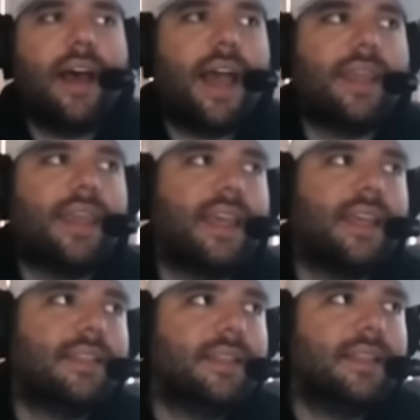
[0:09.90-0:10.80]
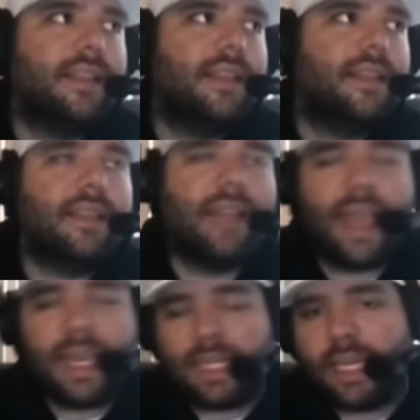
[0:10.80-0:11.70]
I think it's
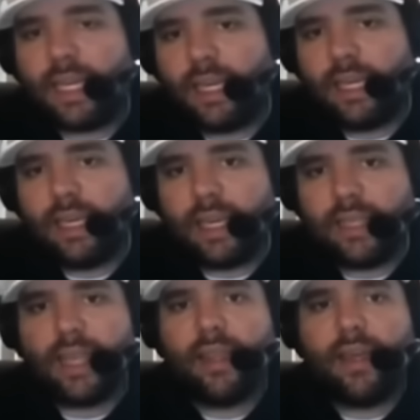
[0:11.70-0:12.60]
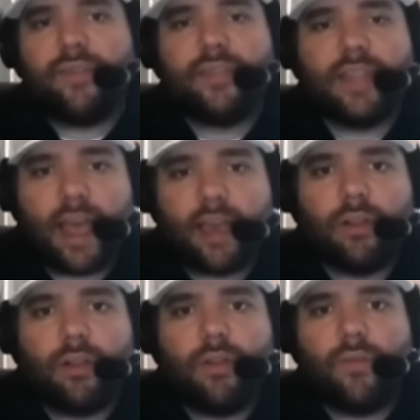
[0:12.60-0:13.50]
likely he's at left
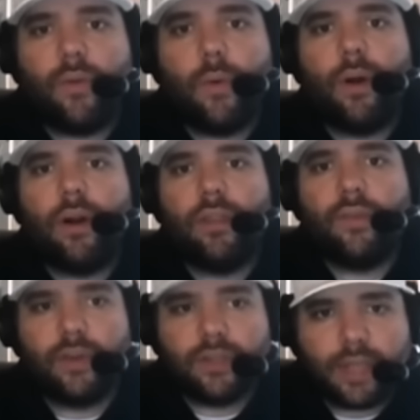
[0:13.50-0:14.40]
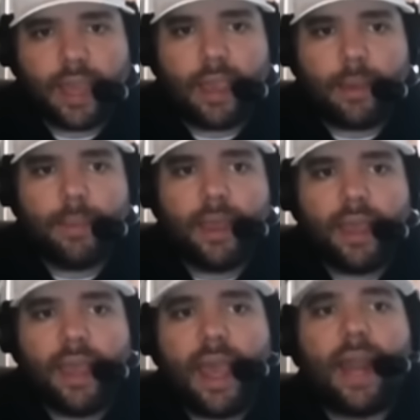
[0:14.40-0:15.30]
tackle for the first game,
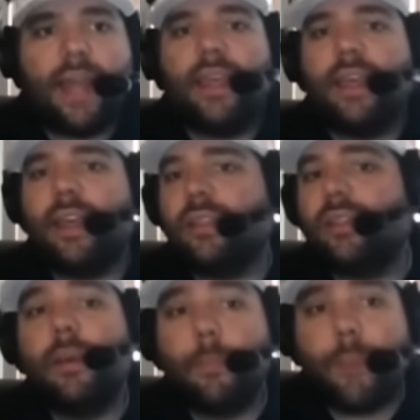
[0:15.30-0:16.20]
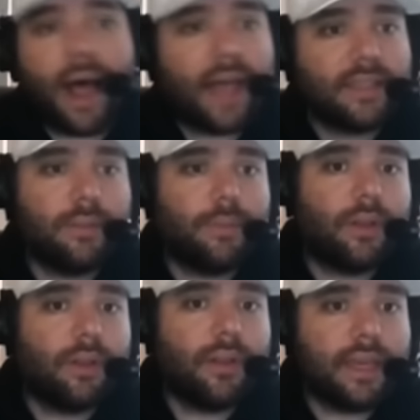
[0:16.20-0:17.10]
and I think it's
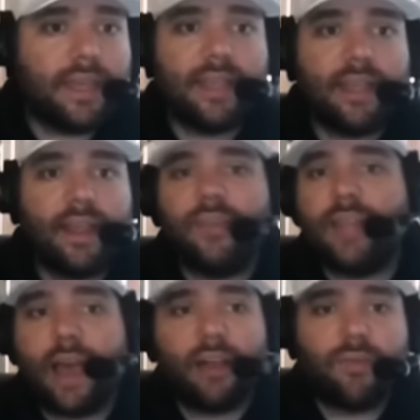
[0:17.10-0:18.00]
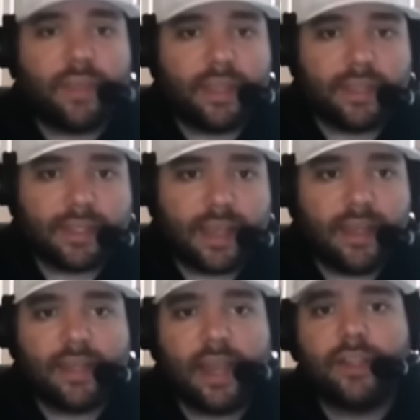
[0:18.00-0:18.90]
possible he's at left tackle for the
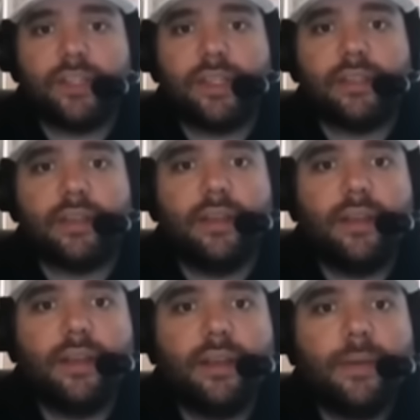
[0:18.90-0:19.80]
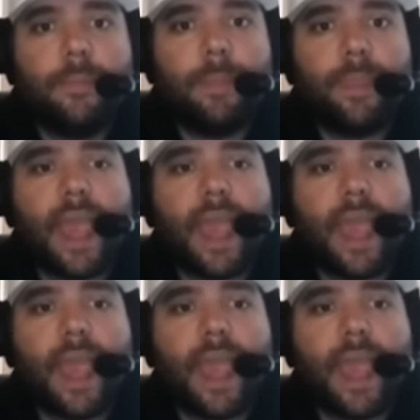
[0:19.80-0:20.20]
entire season. Mm-hmm.